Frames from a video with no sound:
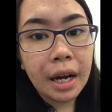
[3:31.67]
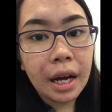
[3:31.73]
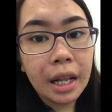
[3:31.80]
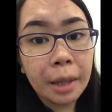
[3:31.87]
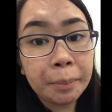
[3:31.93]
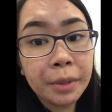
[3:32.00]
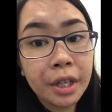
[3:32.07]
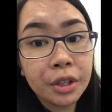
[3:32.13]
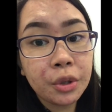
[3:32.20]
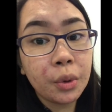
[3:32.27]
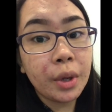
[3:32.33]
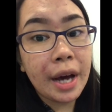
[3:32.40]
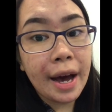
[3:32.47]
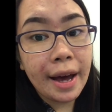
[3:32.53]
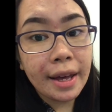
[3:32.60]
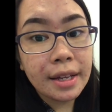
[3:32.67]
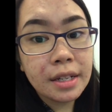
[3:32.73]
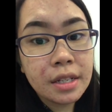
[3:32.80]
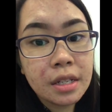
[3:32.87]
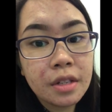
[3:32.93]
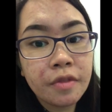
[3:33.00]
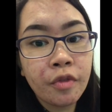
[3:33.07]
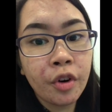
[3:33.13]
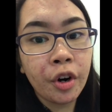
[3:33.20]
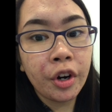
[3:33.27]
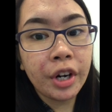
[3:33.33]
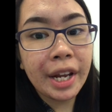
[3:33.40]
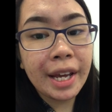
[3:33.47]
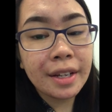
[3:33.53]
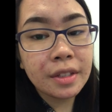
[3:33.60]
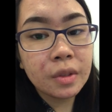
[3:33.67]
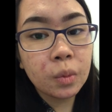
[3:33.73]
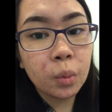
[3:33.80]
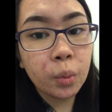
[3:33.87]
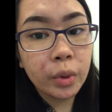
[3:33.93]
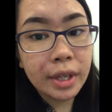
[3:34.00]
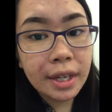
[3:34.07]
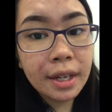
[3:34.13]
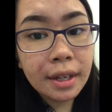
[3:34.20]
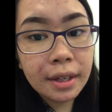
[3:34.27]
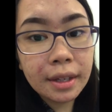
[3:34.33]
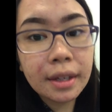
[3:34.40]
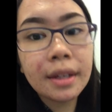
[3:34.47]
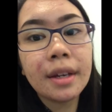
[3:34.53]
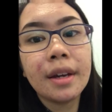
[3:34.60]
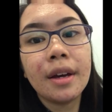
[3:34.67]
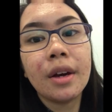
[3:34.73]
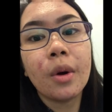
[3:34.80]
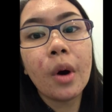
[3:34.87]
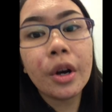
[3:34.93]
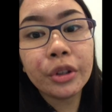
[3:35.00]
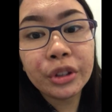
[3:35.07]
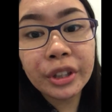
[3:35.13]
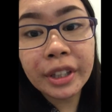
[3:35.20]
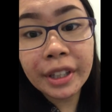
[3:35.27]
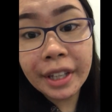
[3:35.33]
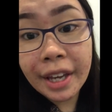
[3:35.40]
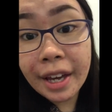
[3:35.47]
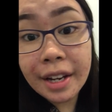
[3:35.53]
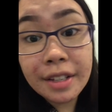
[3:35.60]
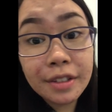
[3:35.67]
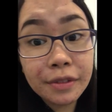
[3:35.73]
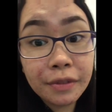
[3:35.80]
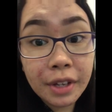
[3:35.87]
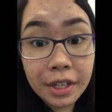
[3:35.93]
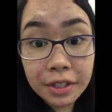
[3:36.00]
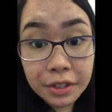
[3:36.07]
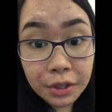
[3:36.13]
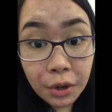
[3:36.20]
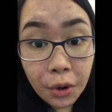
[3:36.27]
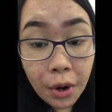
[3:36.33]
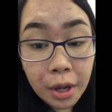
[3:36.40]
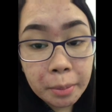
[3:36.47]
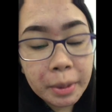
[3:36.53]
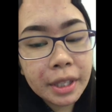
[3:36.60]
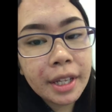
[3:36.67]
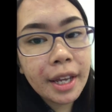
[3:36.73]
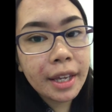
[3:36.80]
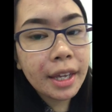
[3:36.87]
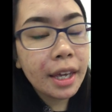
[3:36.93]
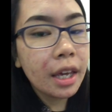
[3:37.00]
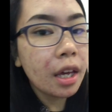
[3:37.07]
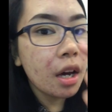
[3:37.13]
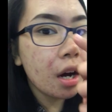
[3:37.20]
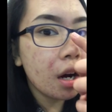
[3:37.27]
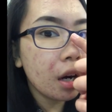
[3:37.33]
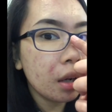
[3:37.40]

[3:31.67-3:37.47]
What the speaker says: update you guys for next week kung ano na nangyari sa face ko. I'll be taking